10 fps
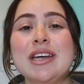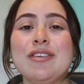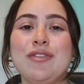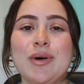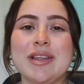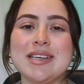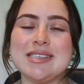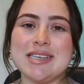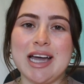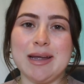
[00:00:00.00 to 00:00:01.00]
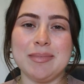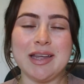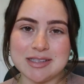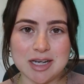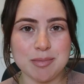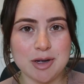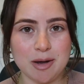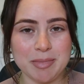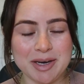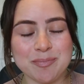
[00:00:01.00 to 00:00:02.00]
for this time that's
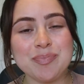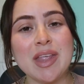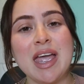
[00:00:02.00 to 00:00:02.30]
upcoming.